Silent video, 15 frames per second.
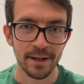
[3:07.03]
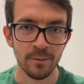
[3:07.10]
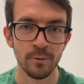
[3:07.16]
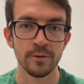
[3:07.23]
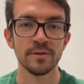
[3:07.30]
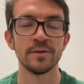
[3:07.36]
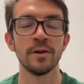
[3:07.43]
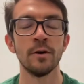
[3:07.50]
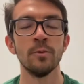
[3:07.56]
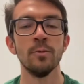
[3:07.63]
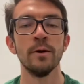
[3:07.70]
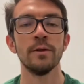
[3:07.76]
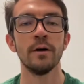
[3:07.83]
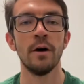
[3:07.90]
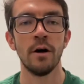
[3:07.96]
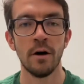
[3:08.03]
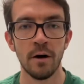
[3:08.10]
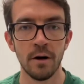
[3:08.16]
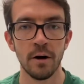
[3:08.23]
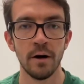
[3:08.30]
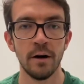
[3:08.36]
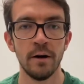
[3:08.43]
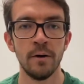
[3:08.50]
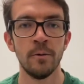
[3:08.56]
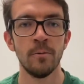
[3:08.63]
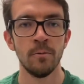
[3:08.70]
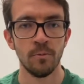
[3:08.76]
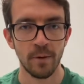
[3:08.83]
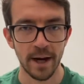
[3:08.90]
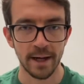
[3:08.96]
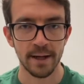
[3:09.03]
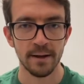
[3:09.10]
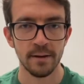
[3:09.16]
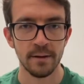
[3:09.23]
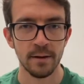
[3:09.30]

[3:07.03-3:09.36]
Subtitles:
And we'll start with R, ready.